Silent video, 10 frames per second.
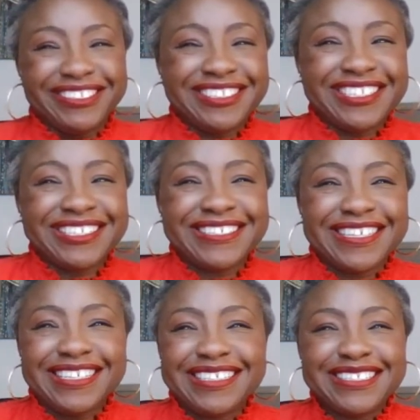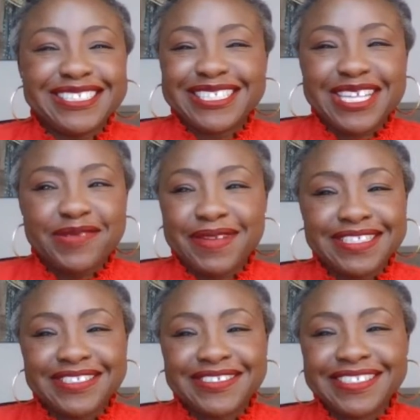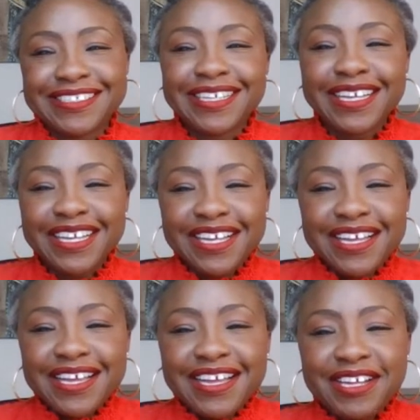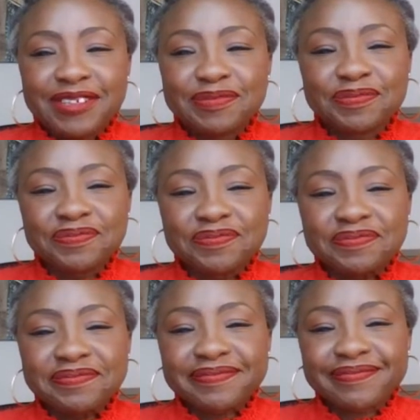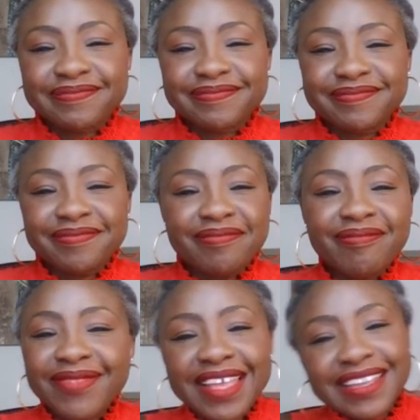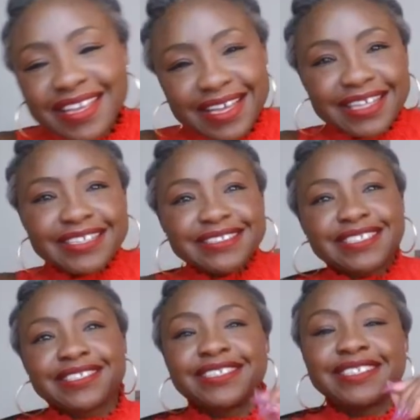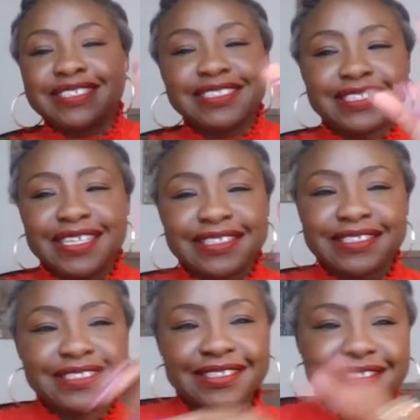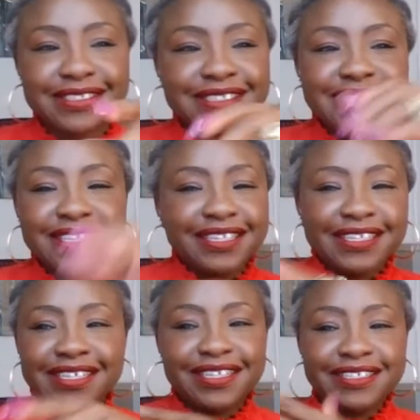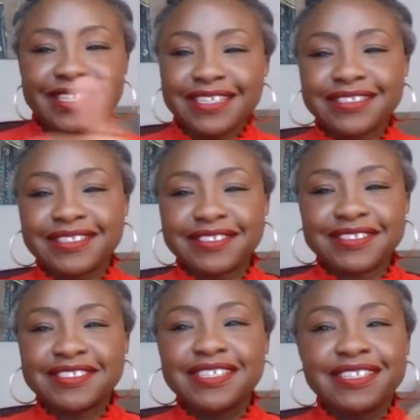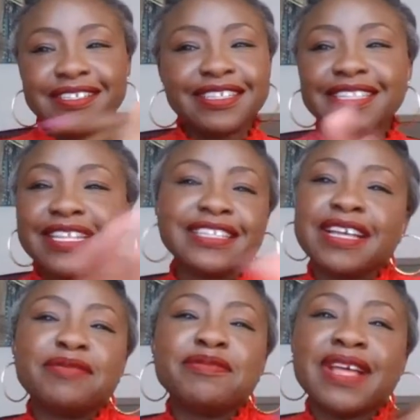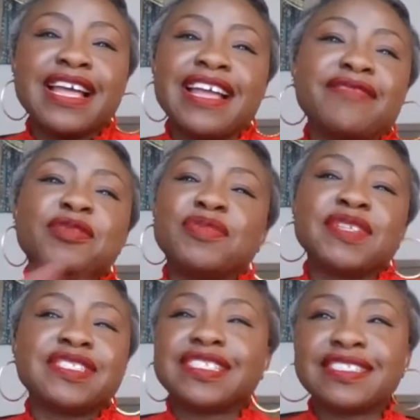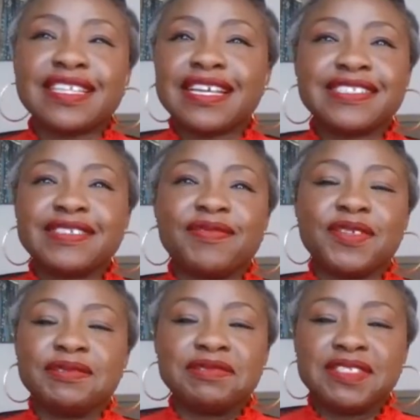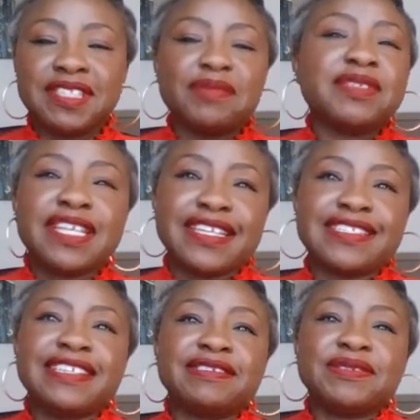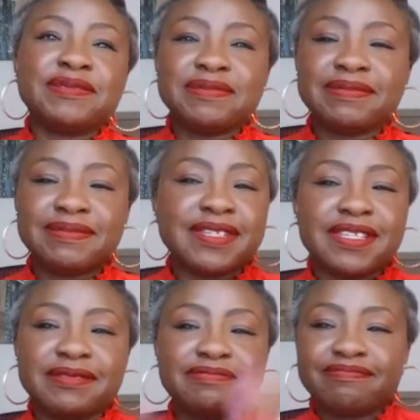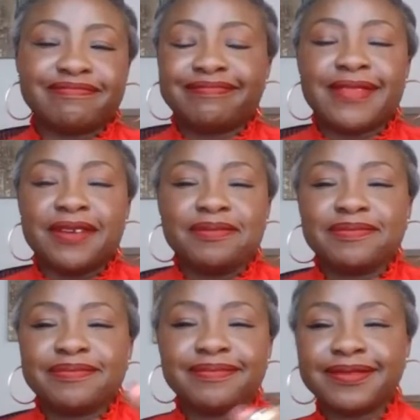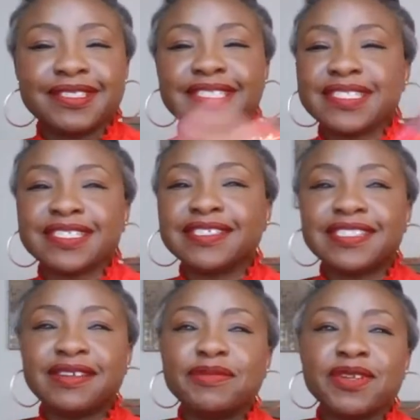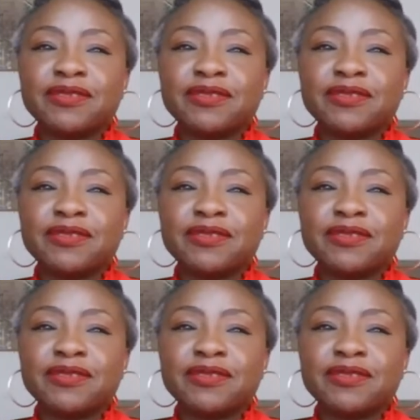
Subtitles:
Technology is not my strength. Um. Yeah, technology is not. Yeah. I have no business in the IT field. That much I can tell you. No. Because see,